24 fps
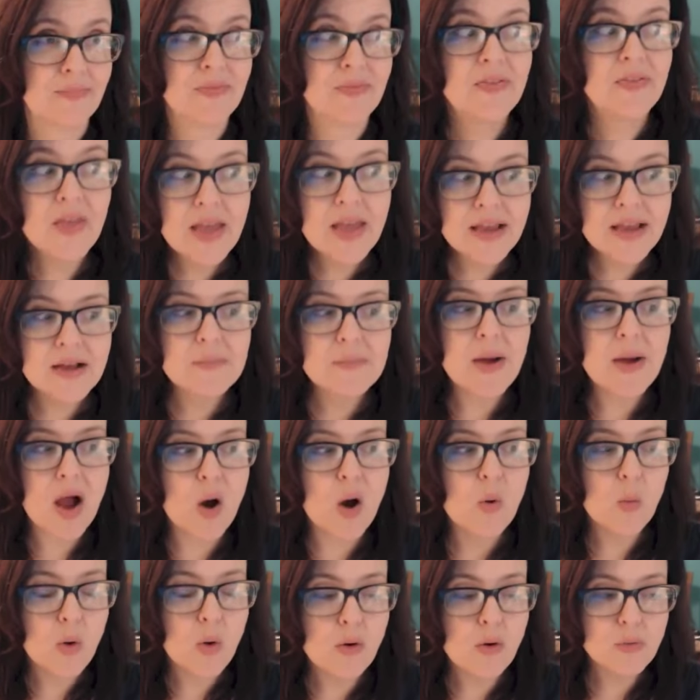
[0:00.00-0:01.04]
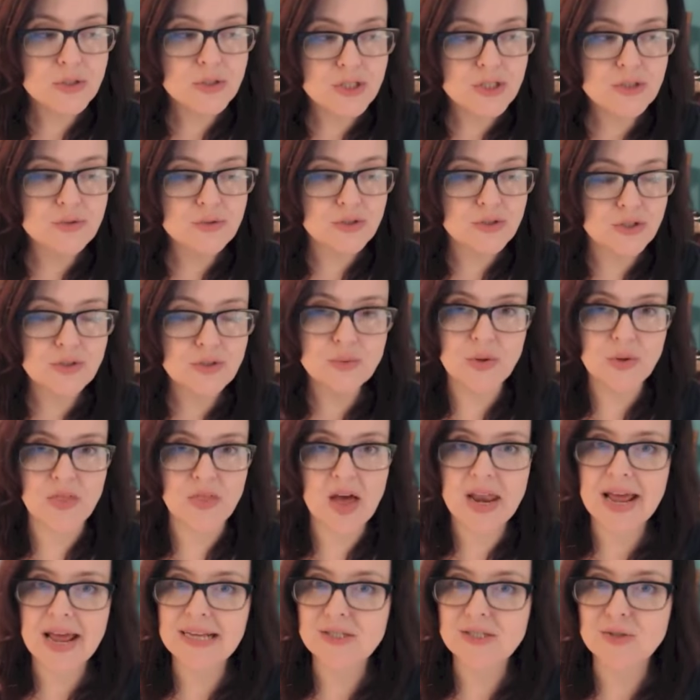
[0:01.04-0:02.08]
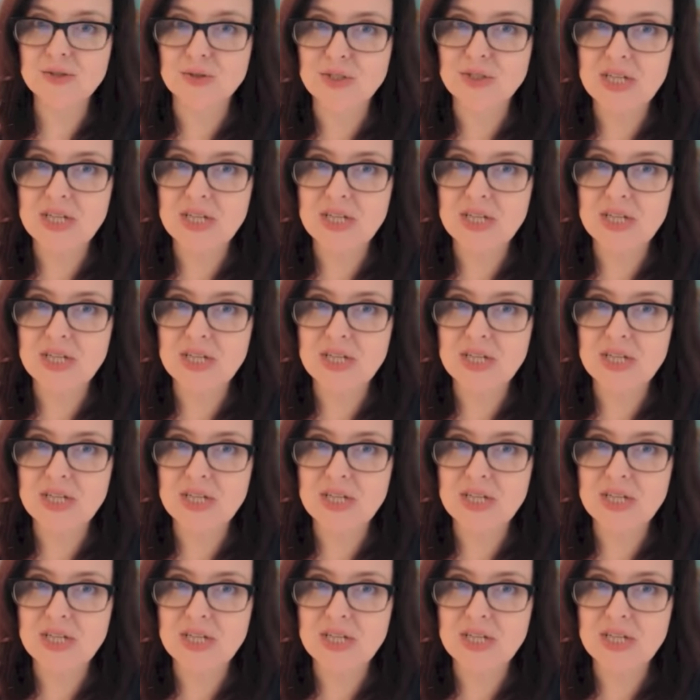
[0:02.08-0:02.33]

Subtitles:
Think about what would you do with that extra